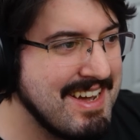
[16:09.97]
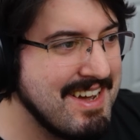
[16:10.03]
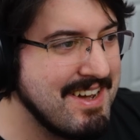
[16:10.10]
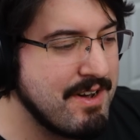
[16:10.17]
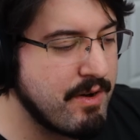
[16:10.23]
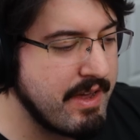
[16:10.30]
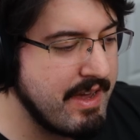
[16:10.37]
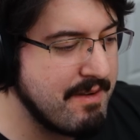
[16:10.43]

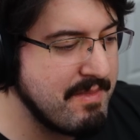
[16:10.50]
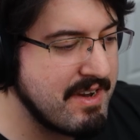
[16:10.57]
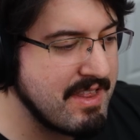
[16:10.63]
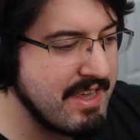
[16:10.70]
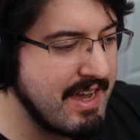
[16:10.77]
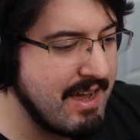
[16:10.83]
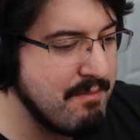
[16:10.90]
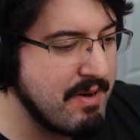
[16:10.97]
Okay,
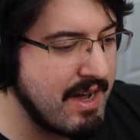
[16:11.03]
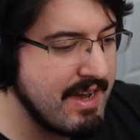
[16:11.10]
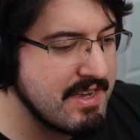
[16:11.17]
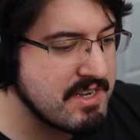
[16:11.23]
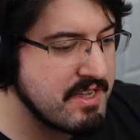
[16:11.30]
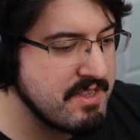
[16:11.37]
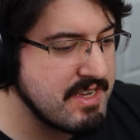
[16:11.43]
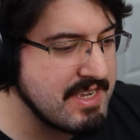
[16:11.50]
admittedly, I'm
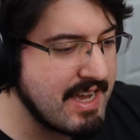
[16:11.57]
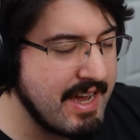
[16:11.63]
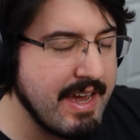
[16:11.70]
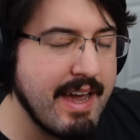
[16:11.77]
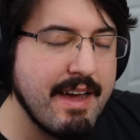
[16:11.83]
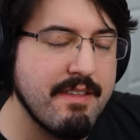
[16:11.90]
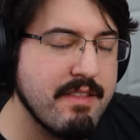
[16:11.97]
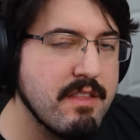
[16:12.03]
biased on this. I
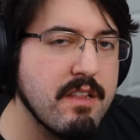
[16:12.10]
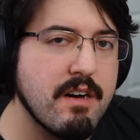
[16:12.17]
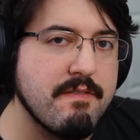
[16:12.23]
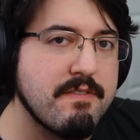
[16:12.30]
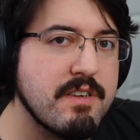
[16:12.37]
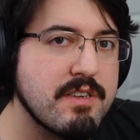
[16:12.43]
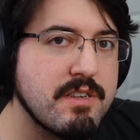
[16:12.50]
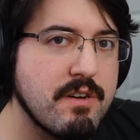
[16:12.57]

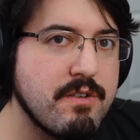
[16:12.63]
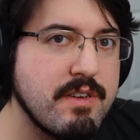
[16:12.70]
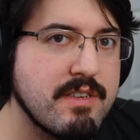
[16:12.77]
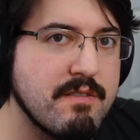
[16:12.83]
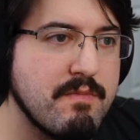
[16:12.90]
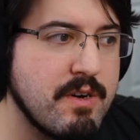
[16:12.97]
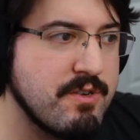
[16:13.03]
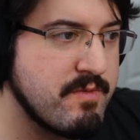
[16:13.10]
love Custodes
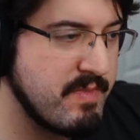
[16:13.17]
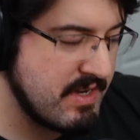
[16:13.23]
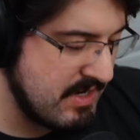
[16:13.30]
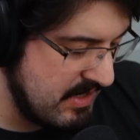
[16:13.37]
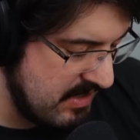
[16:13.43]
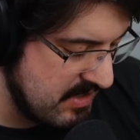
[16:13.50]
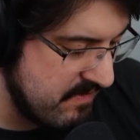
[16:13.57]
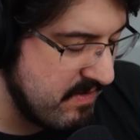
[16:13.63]
the most
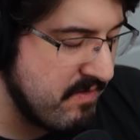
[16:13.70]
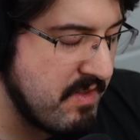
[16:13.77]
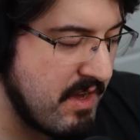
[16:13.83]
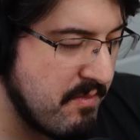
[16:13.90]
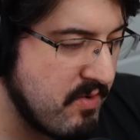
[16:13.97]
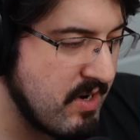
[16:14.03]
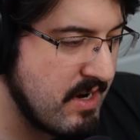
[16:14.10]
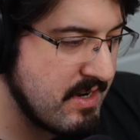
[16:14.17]
because of If the
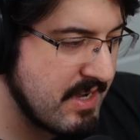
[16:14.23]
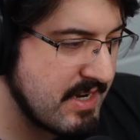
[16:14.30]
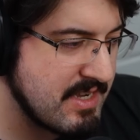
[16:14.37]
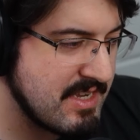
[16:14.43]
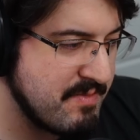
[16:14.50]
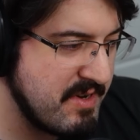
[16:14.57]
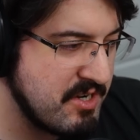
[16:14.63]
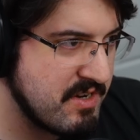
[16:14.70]
Emperor Had a
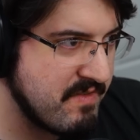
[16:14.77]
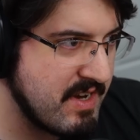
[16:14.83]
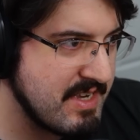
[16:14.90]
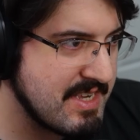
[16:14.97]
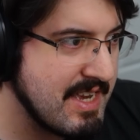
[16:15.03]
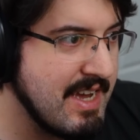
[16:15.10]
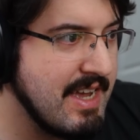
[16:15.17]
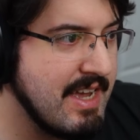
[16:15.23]
Text-to-Speech
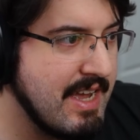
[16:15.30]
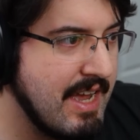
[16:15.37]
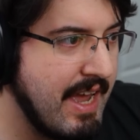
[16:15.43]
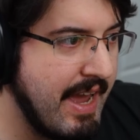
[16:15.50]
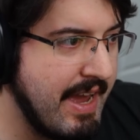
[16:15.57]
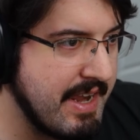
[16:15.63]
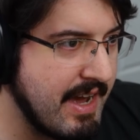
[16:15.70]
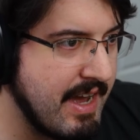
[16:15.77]
Device.
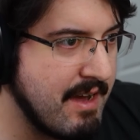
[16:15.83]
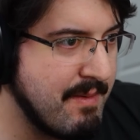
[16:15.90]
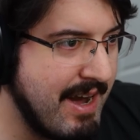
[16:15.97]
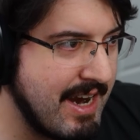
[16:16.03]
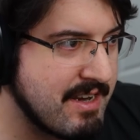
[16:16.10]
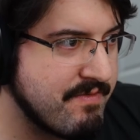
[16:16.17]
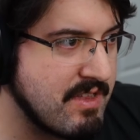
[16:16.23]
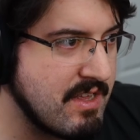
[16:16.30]
And I am
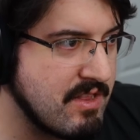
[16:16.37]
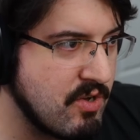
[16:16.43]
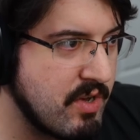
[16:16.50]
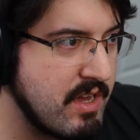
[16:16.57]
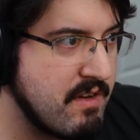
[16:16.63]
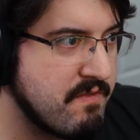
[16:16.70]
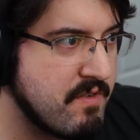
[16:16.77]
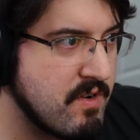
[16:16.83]
actively
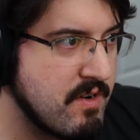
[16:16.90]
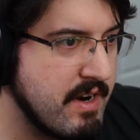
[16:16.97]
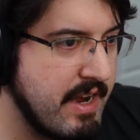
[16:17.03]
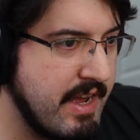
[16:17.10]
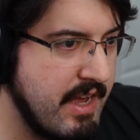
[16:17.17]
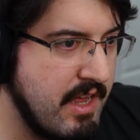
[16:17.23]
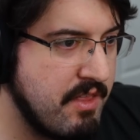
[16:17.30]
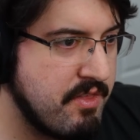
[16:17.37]
looking for
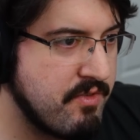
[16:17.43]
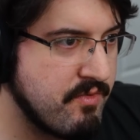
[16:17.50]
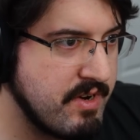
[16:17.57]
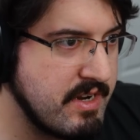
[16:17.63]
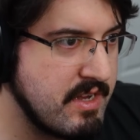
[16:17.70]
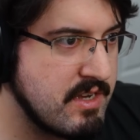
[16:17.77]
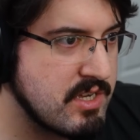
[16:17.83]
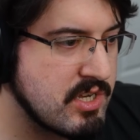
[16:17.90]
a
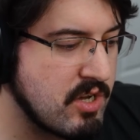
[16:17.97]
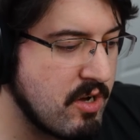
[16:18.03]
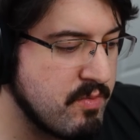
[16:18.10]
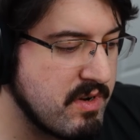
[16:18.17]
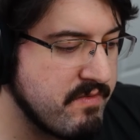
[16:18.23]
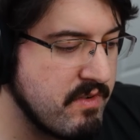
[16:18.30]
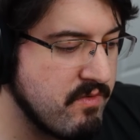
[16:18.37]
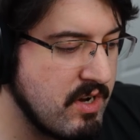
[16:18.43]
3D sculpt
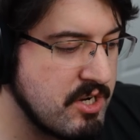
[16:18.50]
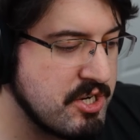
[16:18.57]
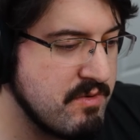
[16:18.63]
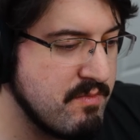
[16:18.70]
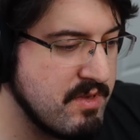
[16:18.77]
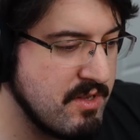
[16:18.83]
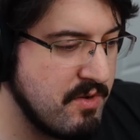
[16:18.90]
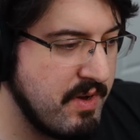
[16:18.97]
of a
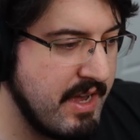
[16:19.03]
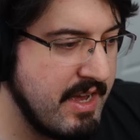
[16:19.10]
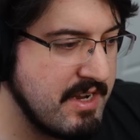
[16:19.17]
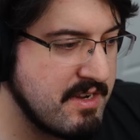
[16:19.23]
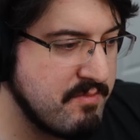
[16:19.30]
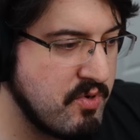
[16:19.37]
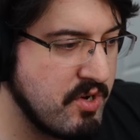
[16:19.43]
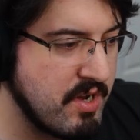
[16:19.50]
Russian blue head
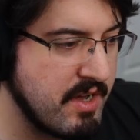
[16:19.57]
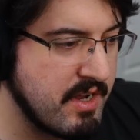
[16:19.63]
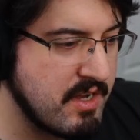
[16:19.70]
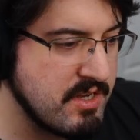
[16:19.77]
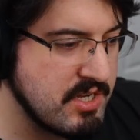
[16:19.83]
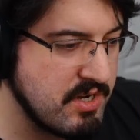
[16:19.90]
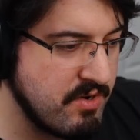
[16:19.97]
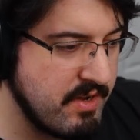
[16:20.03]
to put on a
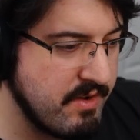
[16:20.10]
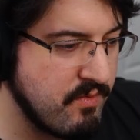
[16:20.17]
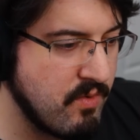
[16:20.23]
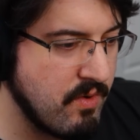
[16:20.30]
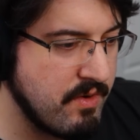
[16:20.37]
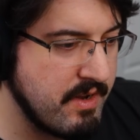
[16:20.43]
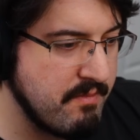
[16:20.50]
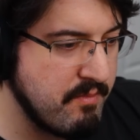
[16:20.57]
Custodian
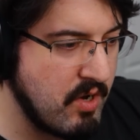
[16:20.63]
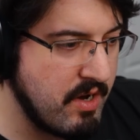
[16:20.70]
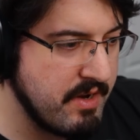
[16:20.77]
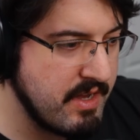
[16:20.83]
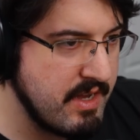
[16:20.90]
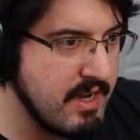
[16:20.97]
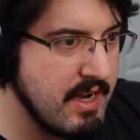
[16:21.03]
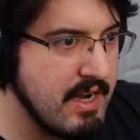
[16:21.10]
Warden body